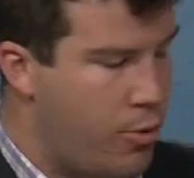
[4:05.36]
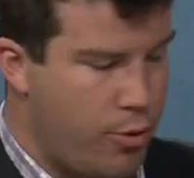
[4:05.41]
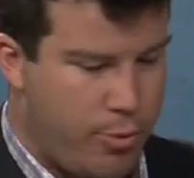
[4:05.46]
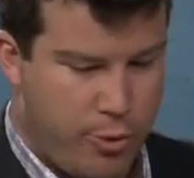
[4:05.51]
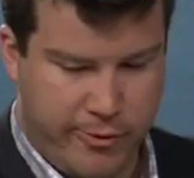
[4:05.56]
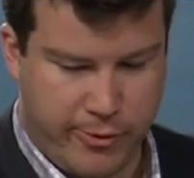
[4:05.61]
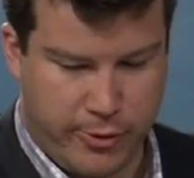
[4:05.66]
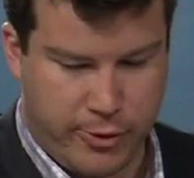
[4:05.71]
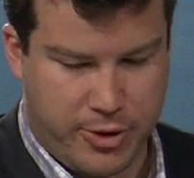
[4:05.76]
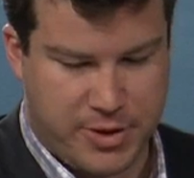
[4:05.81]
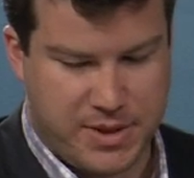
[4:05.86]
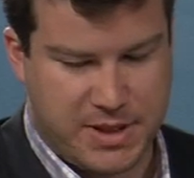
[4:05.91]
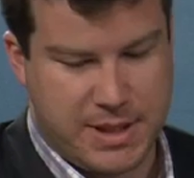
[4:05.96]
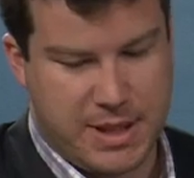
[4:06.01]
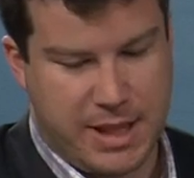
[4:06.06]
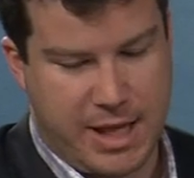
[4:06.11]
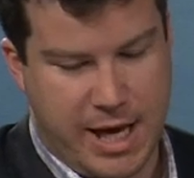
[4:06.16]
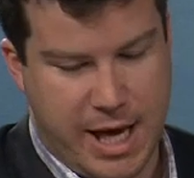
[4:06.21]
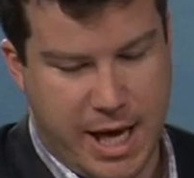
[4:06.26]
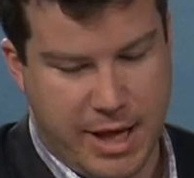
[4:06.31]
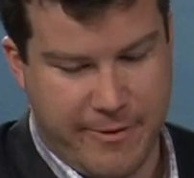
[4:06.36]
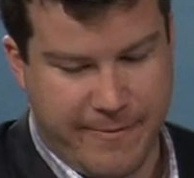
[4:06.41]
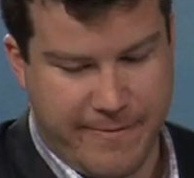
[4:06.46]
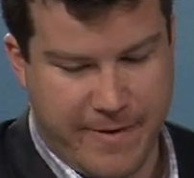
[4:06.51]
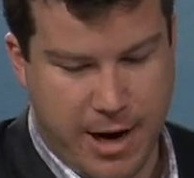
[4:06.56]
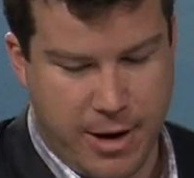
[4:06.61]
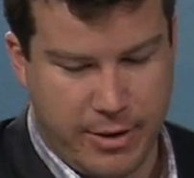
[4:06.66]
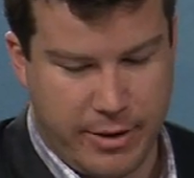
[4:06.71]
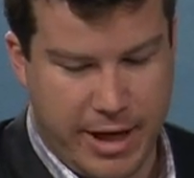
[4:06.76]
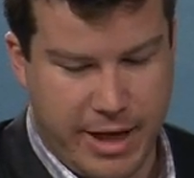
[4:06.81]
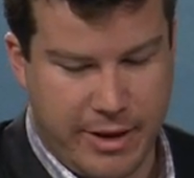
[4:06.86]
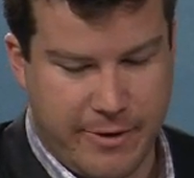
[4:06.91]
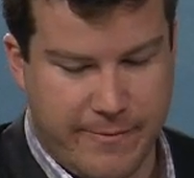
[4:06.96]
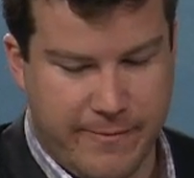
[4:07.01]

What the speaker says: We'll move across to the Farrer League,